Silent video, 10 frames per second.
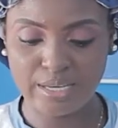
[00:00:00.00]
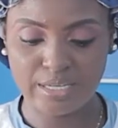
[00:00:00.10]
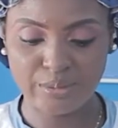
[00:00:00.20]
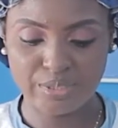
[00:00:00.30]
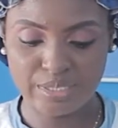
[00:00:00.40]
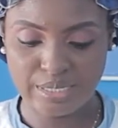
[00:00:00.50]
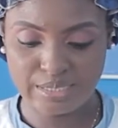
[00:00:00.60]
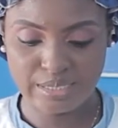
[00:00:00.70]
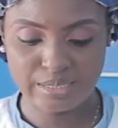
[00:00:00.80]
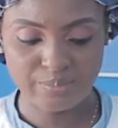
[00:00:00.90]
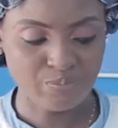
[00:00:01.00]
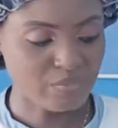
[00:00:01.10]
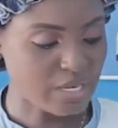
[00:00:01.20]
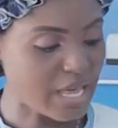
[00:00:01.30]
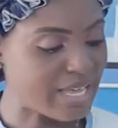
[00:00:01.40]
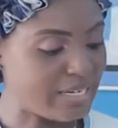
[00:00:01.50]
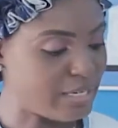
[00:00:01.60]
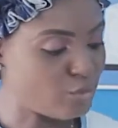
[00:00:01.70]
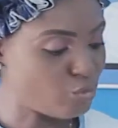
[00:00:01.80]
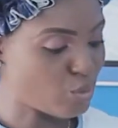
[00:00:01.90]
ingredients and
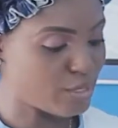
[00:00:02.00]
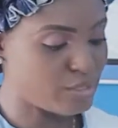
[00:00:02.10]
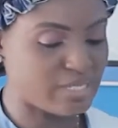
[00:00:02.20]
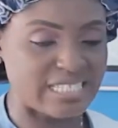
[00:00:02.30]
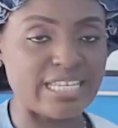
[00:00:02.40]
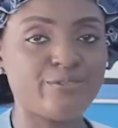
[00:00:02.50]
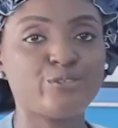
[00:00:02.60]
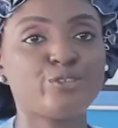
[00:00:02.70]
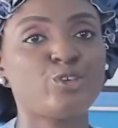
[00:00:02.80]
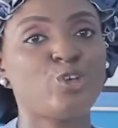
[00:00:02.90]
then try to sift